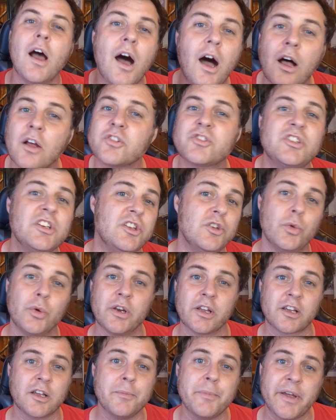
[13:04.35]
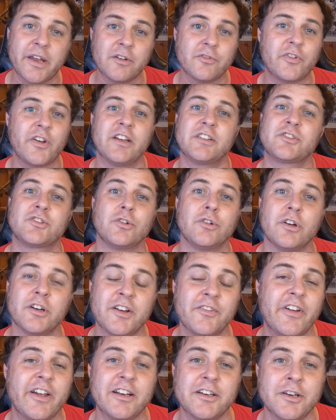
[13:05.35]
I'll see you at a Command Fest or an
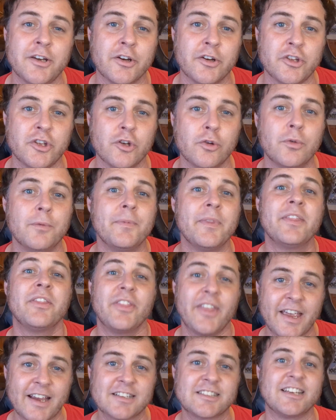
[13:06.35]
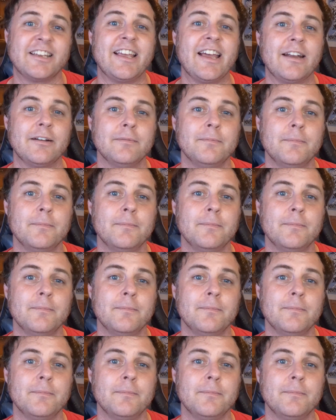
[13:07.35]
event near you. Thanks again.